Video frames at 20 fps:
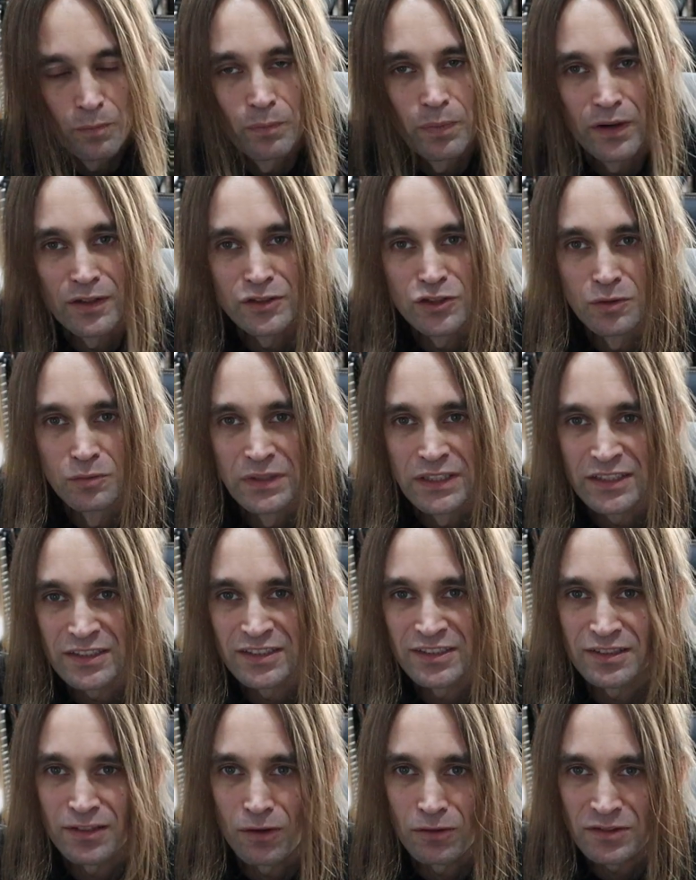But to me,
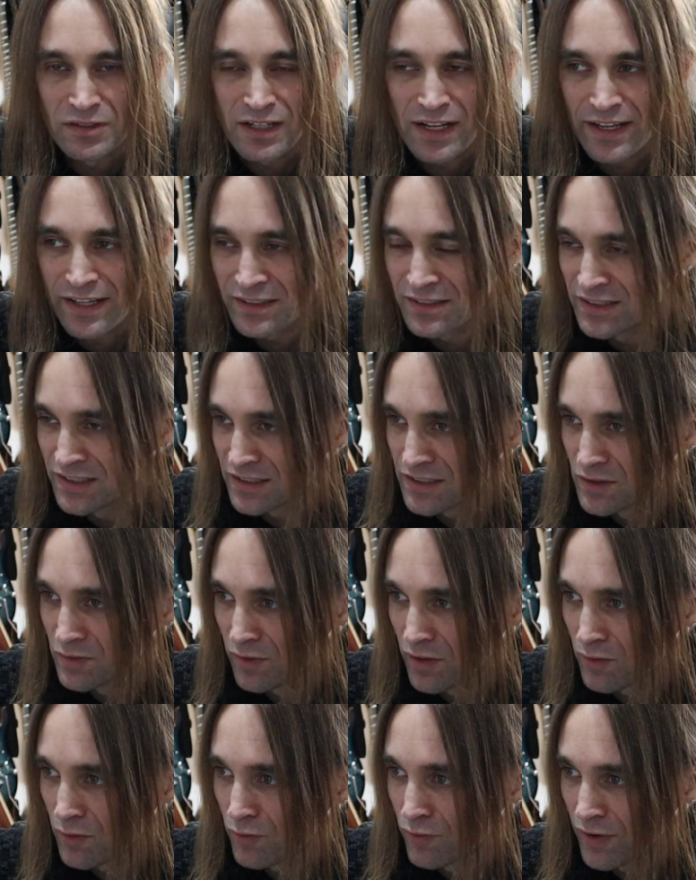it sounds like a
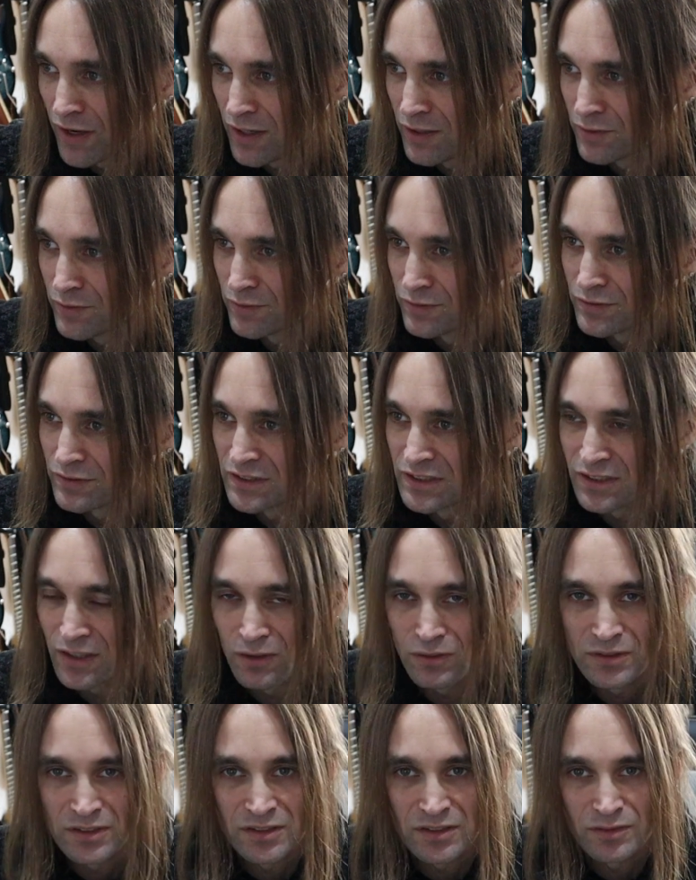6505
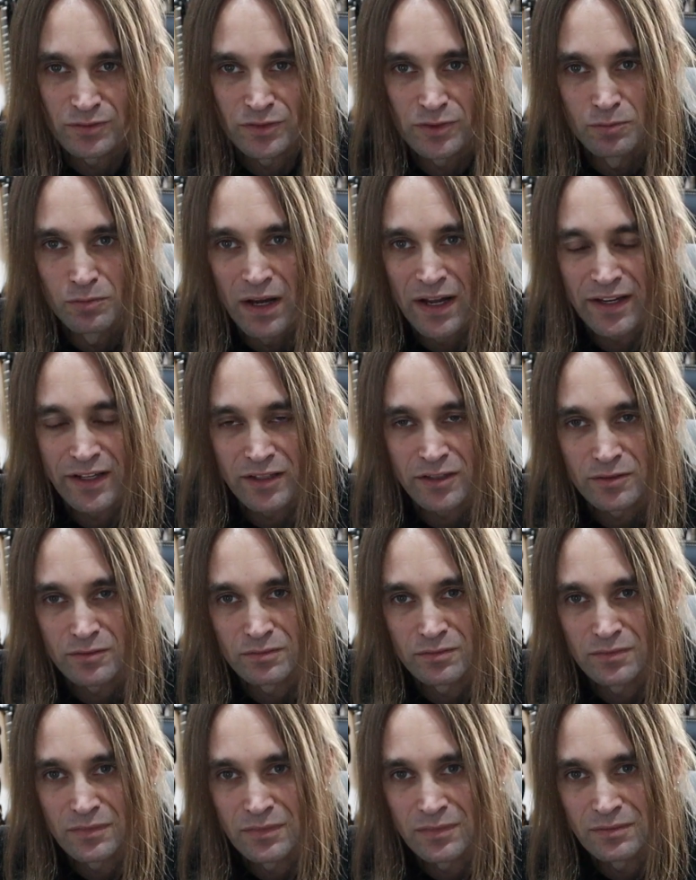sounds if you mic it.
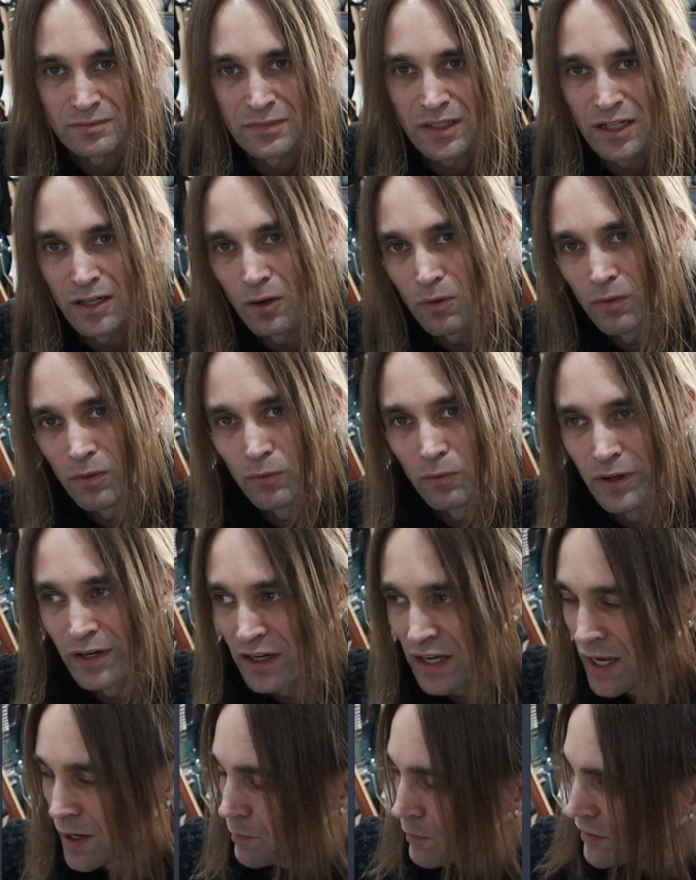I own the
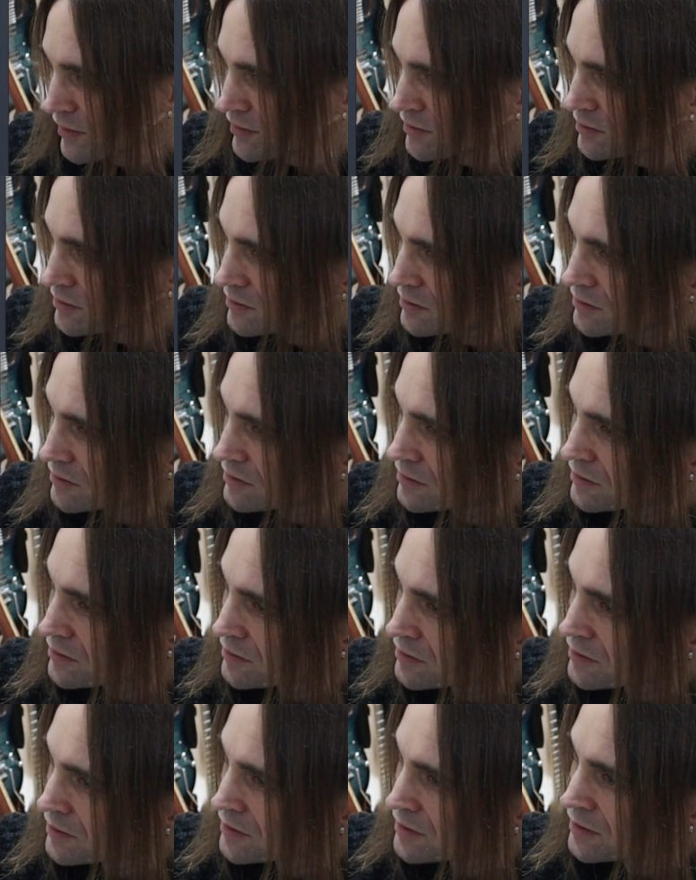real amp,
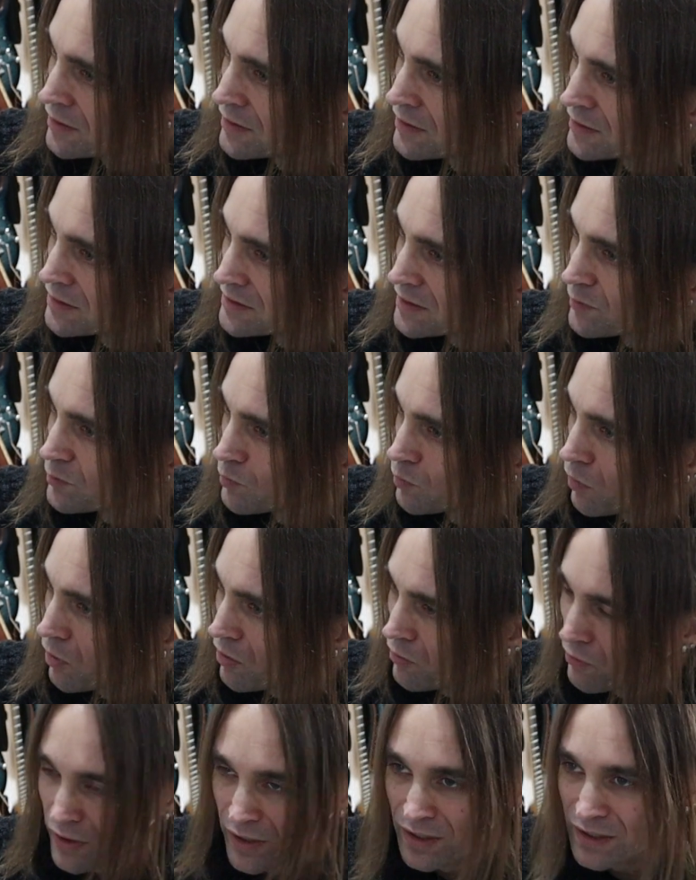and it's even
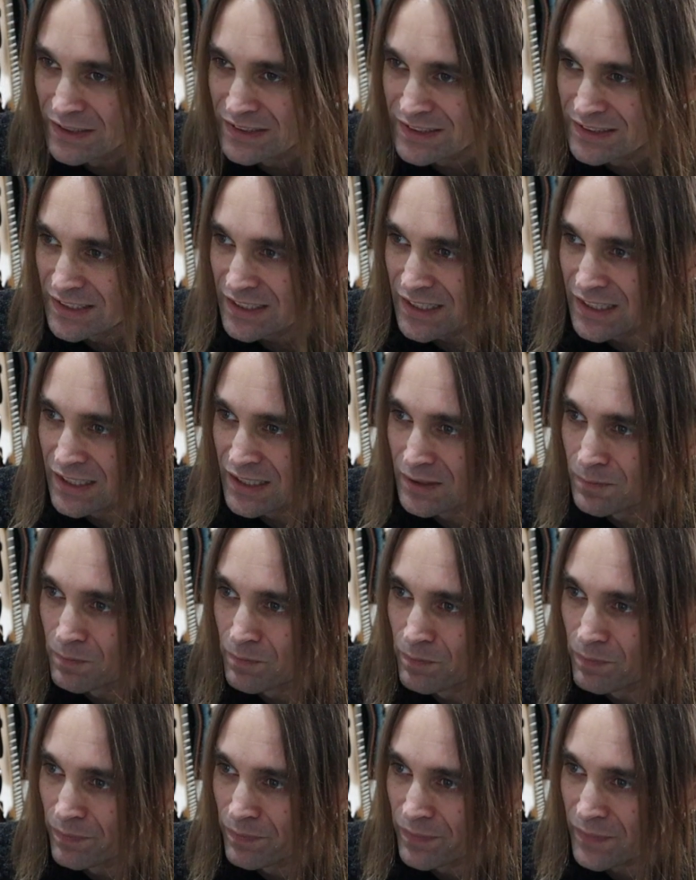more realistic.
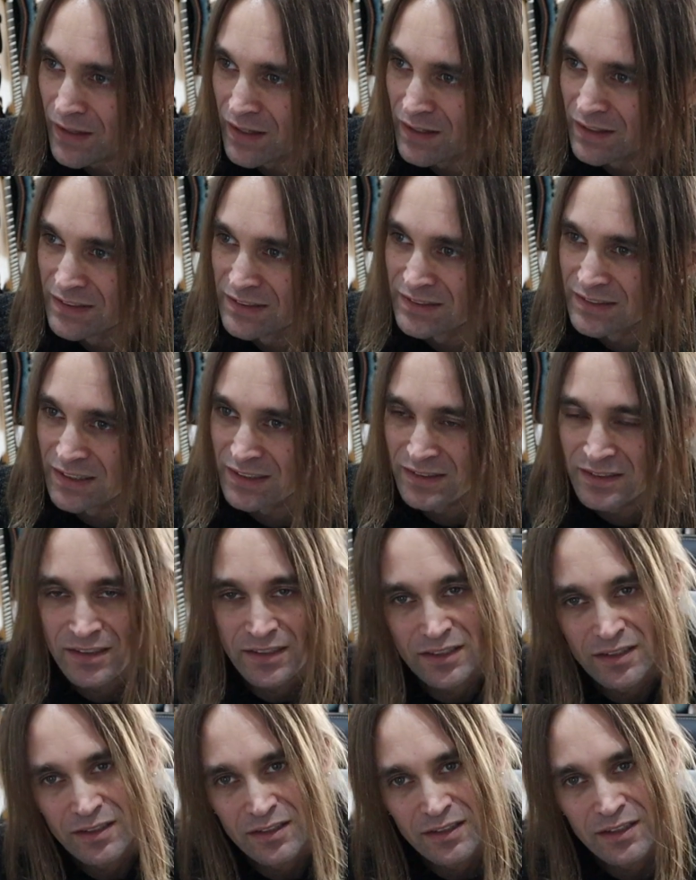At least that's
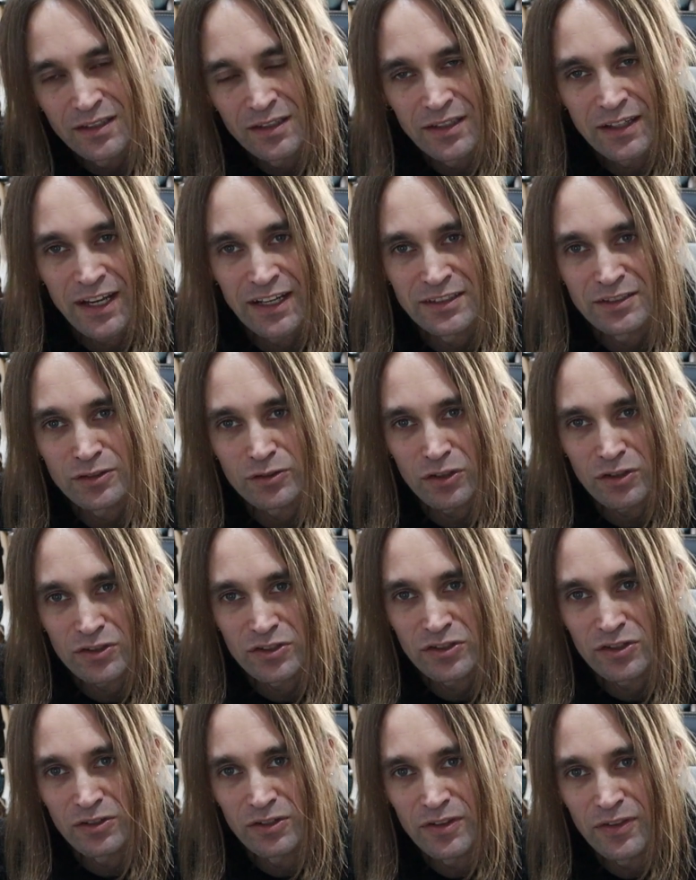the gain
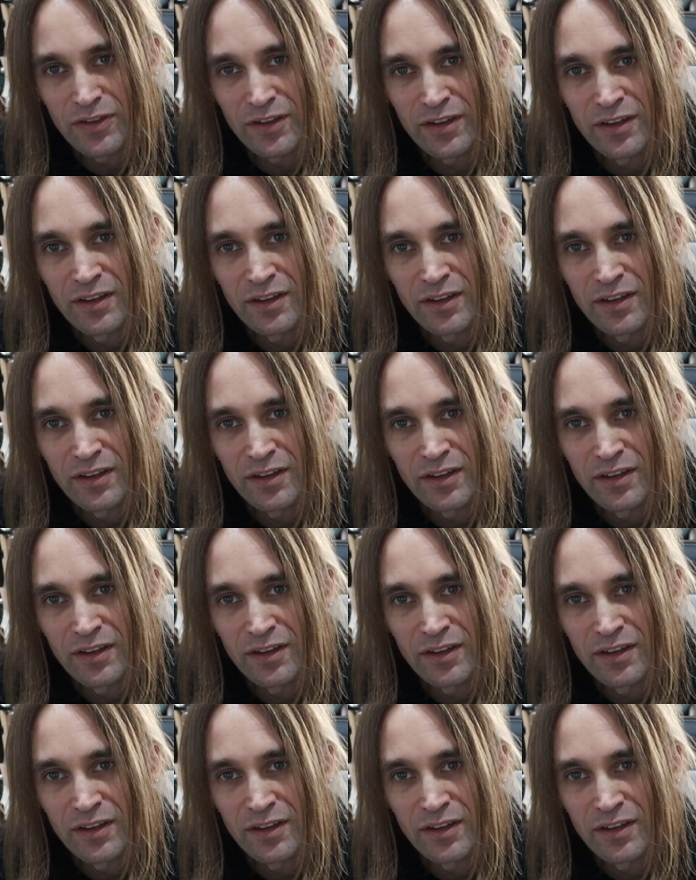structure and